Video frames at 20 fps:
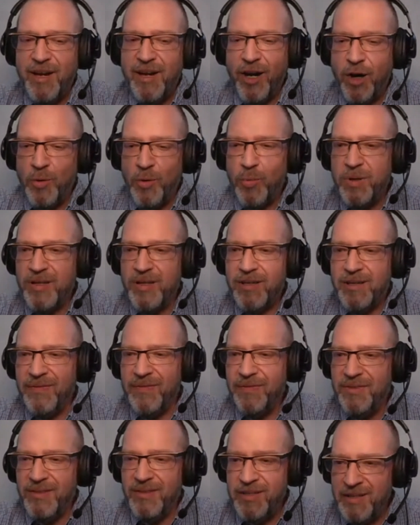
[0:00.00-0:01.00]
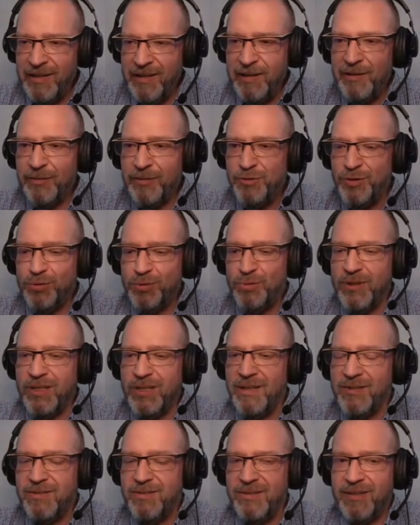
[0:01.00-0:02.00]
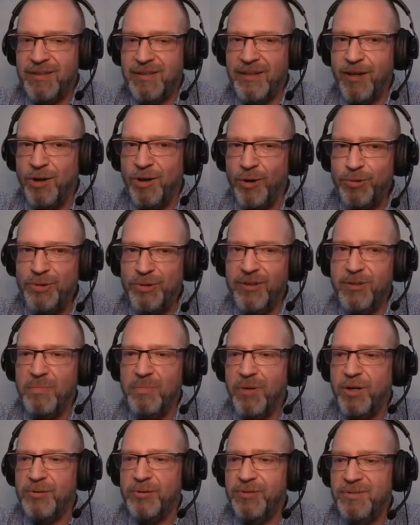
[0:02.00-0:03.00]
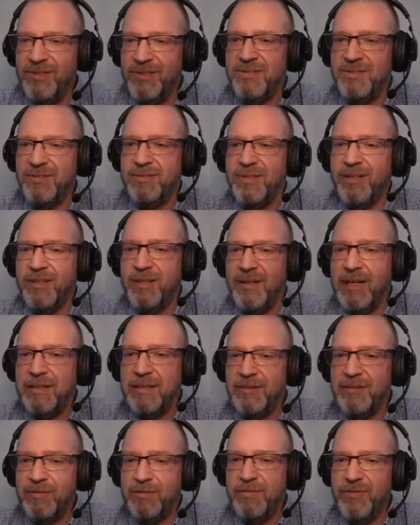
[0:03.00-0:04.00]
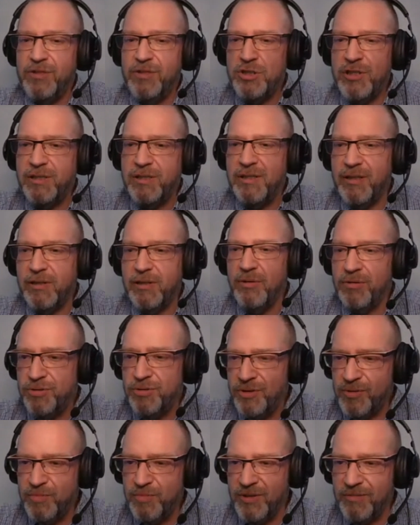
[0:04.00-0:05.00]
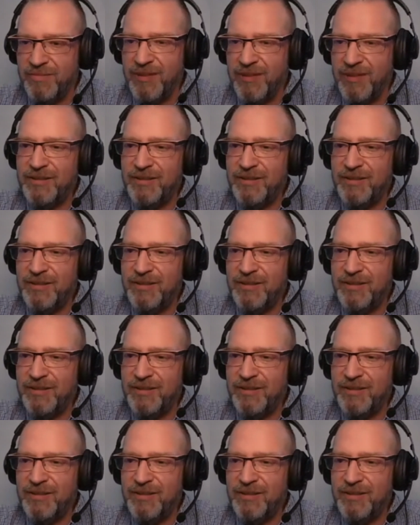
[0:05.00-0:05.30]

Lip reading: how we can deal to get an audit about this artificial algorithm.